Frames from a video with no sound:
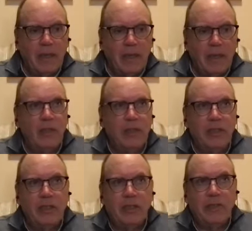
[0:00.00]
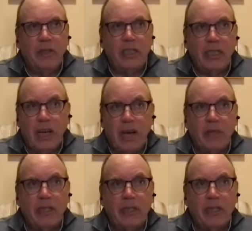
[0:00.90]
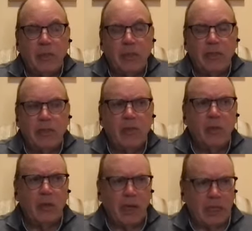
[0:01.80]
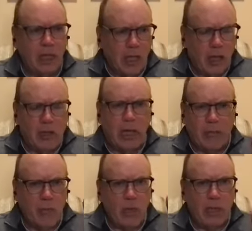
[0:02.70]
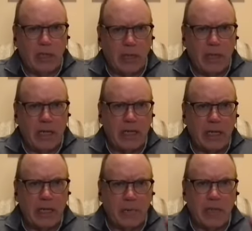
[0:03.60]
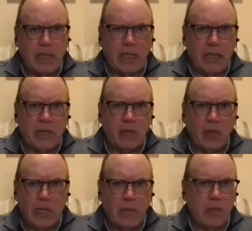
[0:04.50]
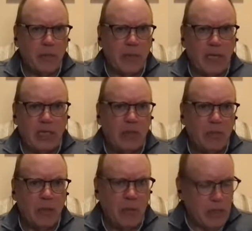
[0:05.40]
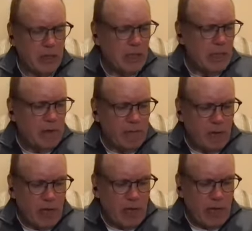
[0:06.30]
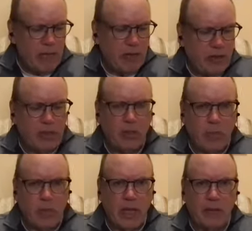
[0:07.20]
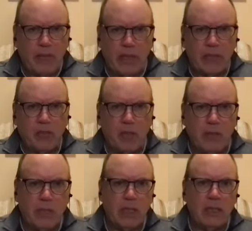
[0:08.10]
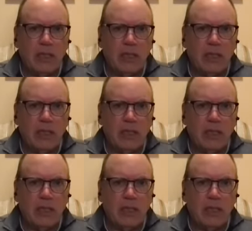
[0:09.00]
you know, and this is a very common experience too, where we're like, okay, I'm really going to meditate. I'm going to get this right. I'm going to pay attention to my breath for every single breath for the next 20 minutes.